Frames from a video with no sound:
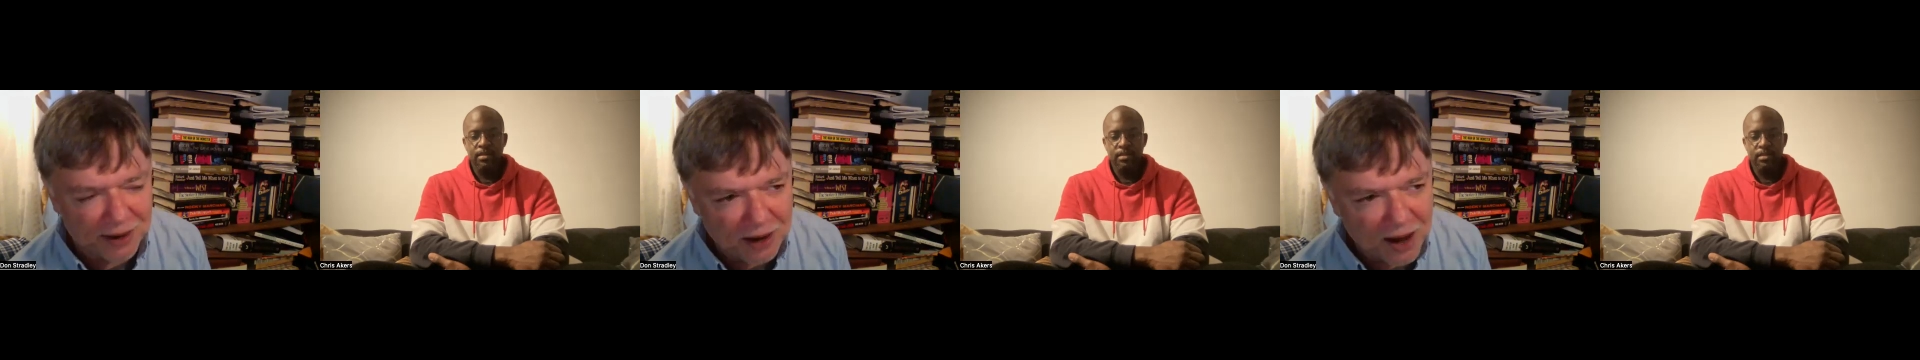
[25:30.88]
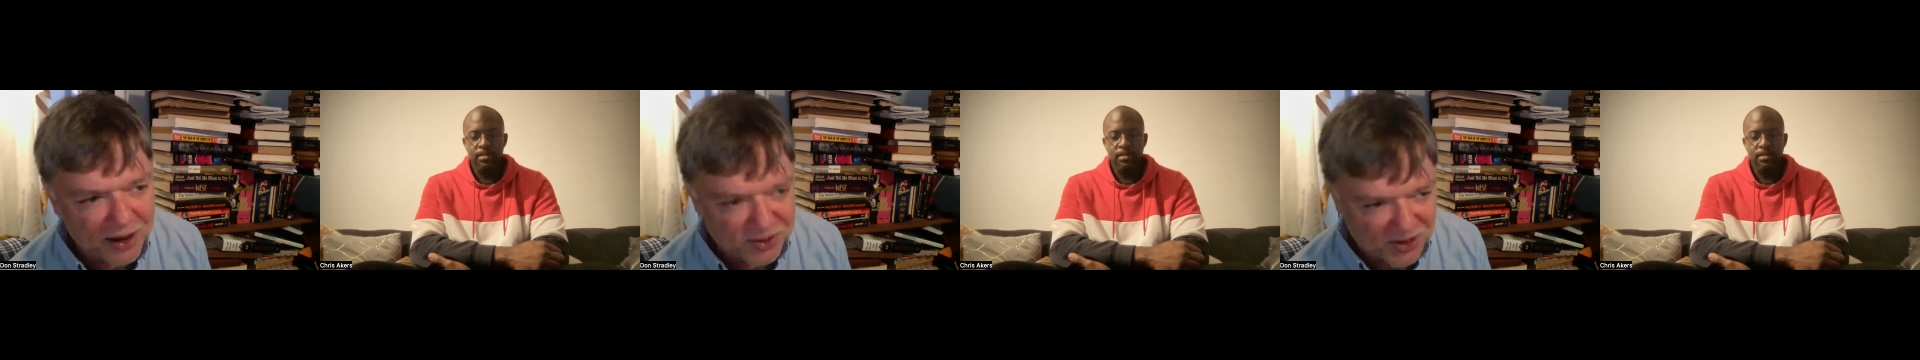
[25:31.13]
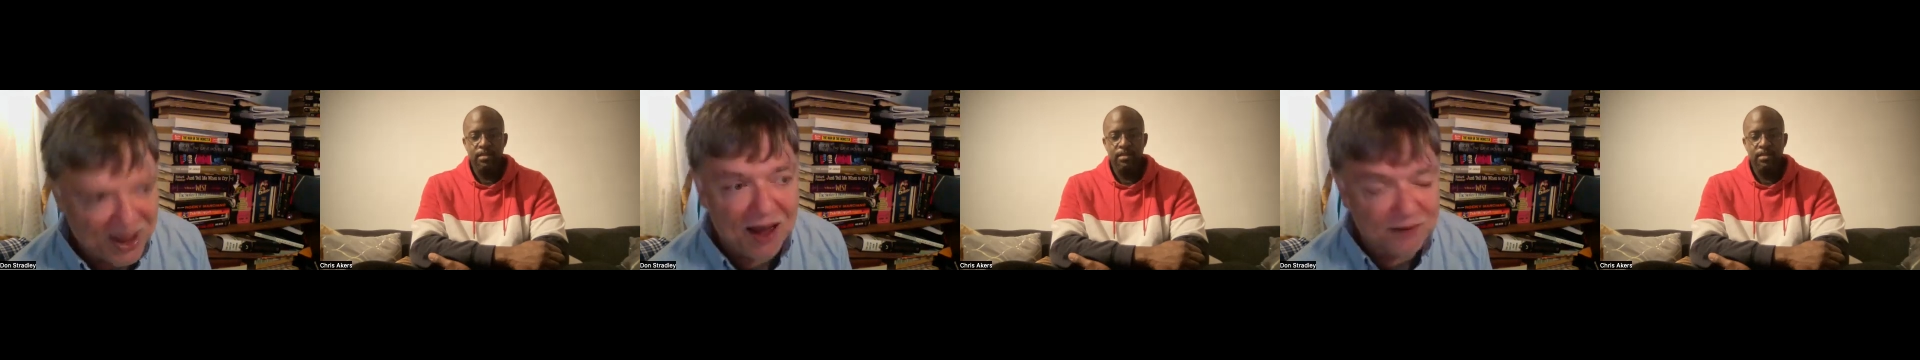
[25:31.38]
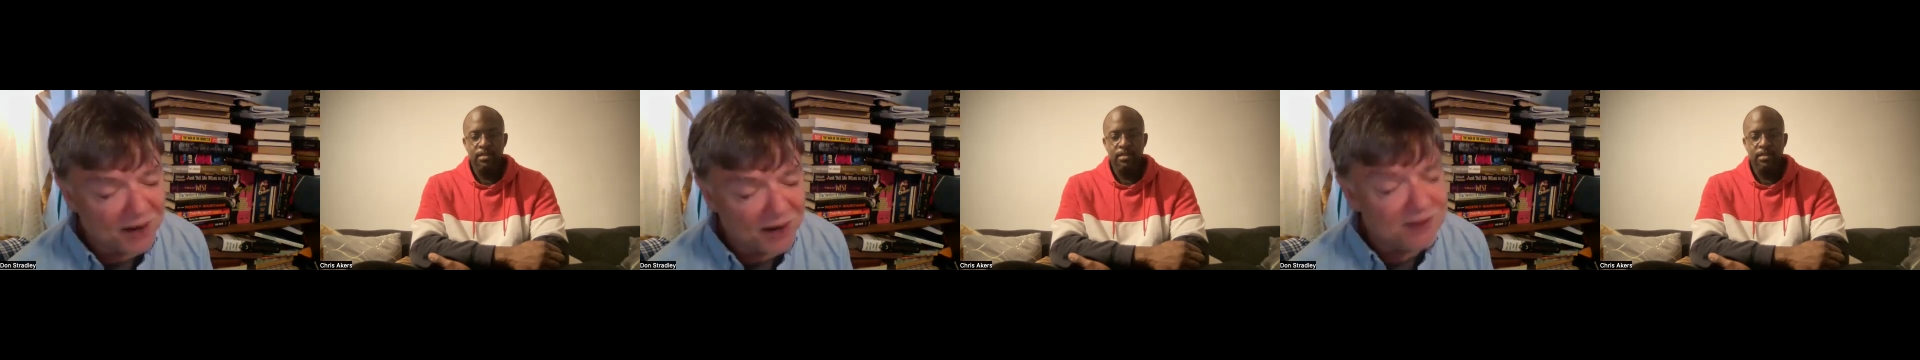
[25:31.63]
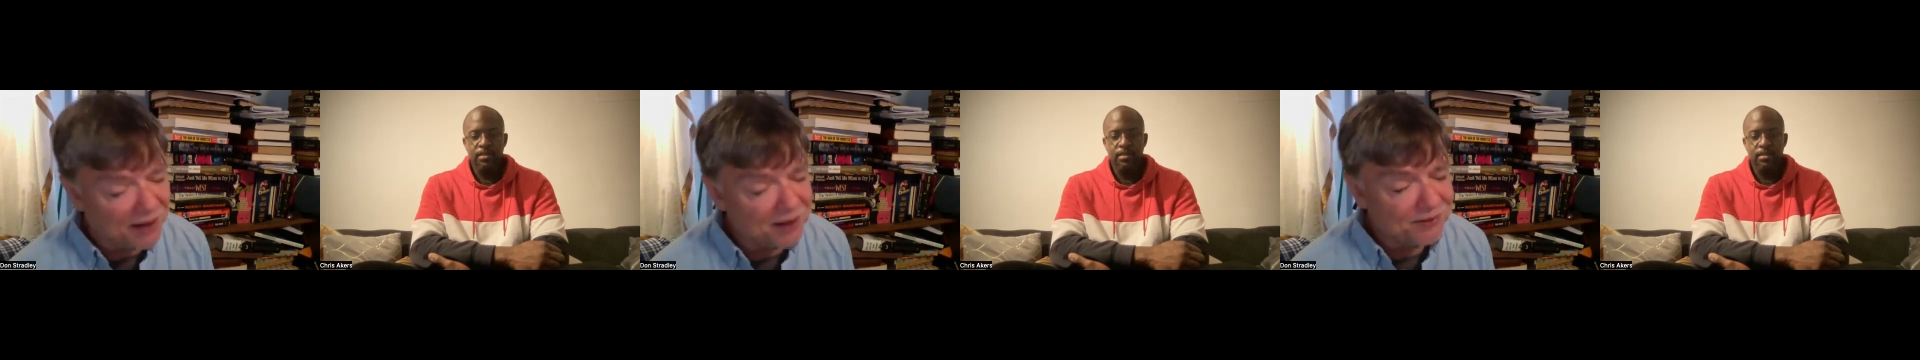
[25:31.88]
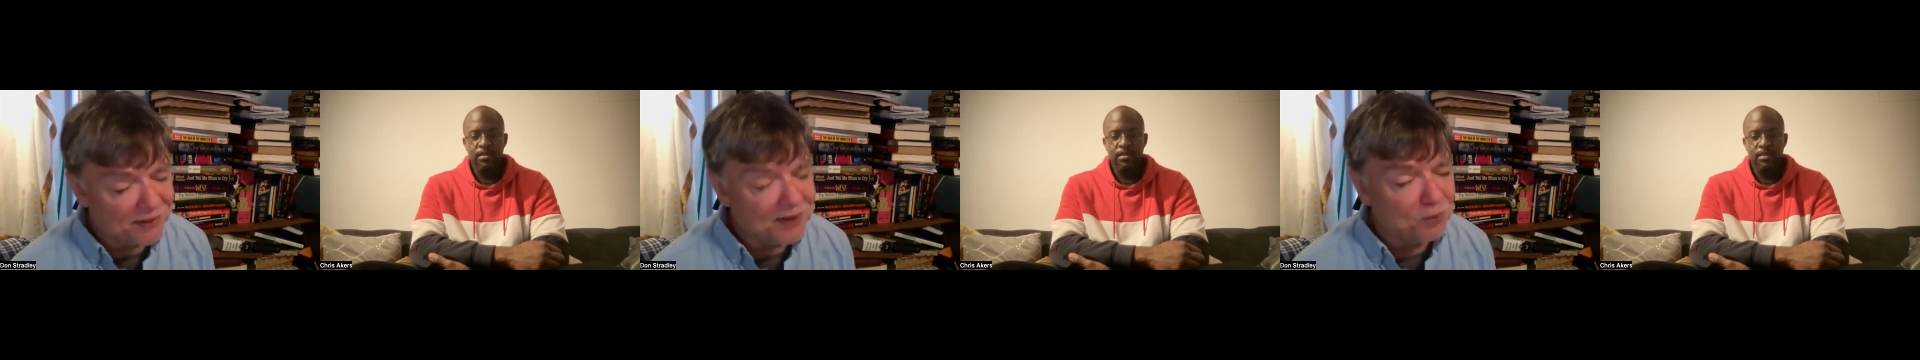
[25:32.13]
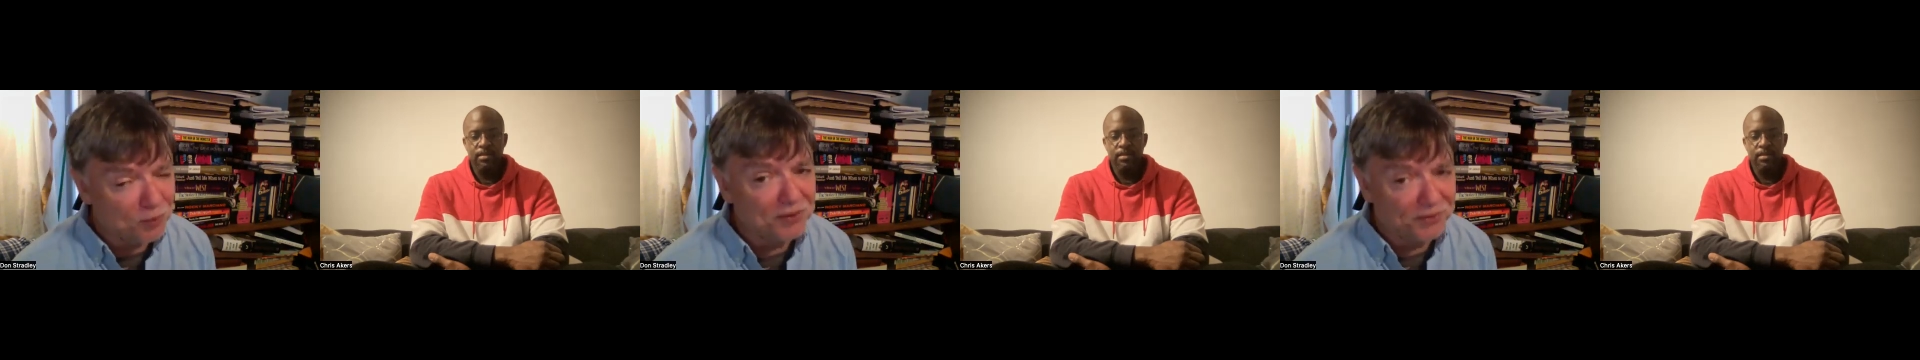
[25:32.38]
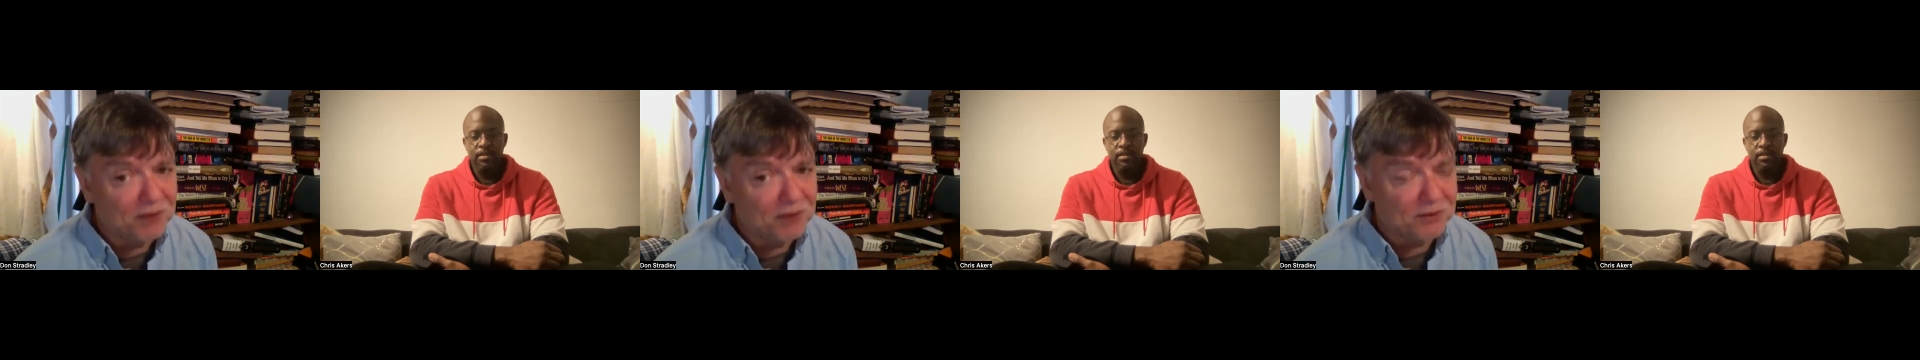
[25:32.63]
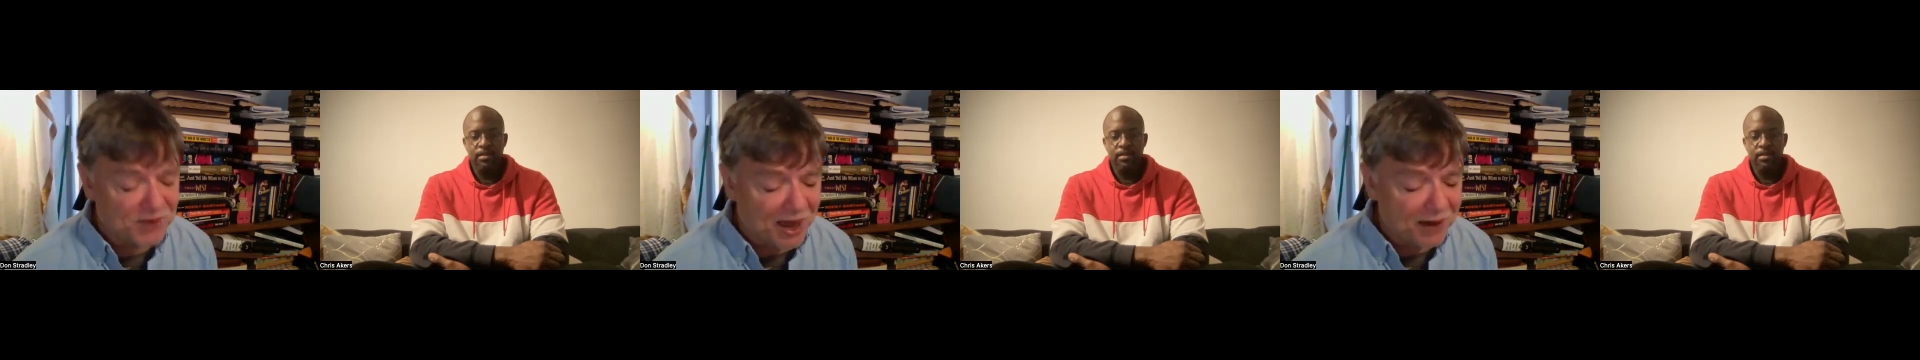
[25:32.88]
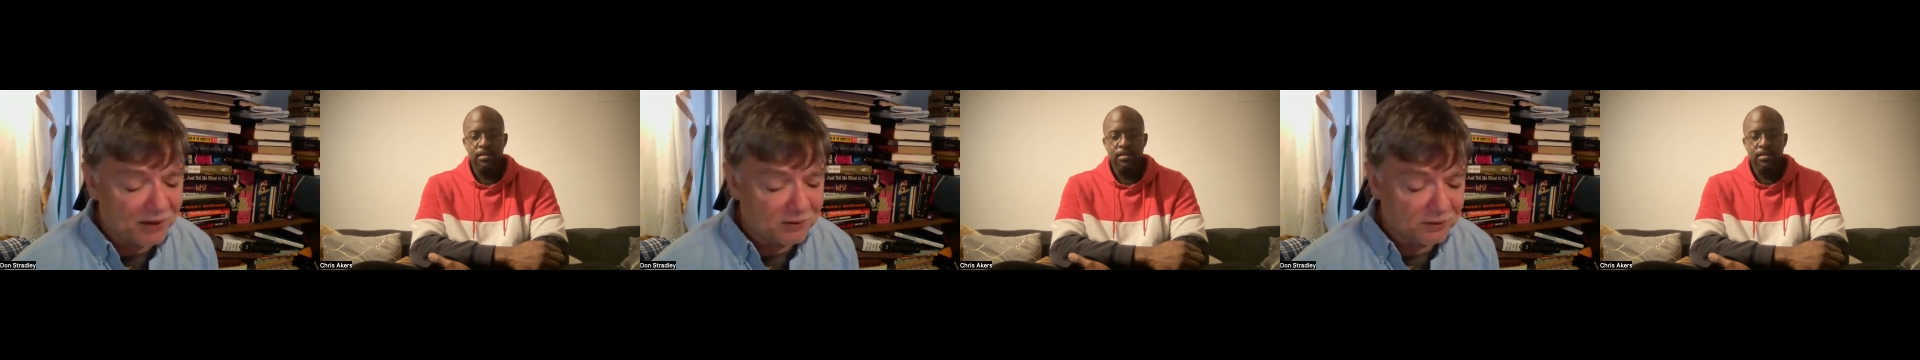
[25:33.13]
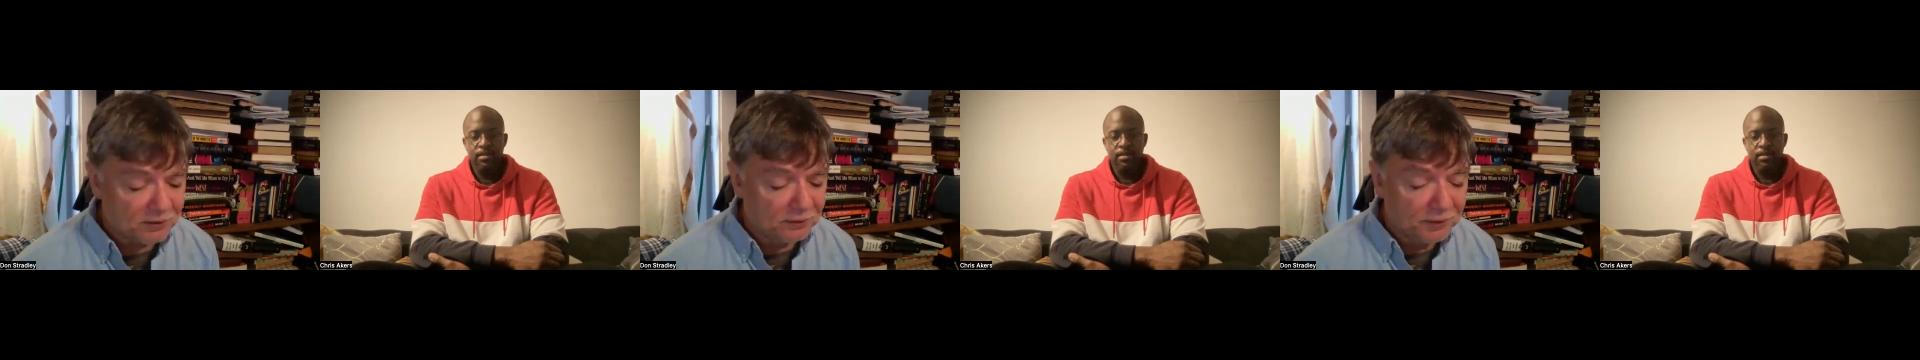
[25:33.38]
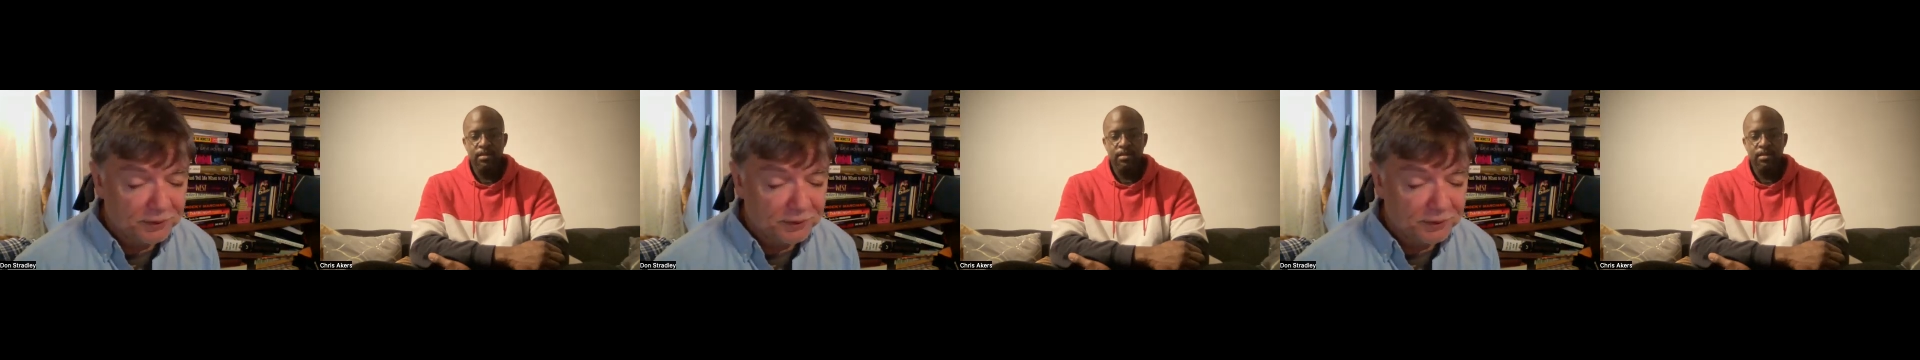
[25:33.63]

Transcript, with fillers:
Speaker 1: of guys have, and I and I think Will Douglas had it too.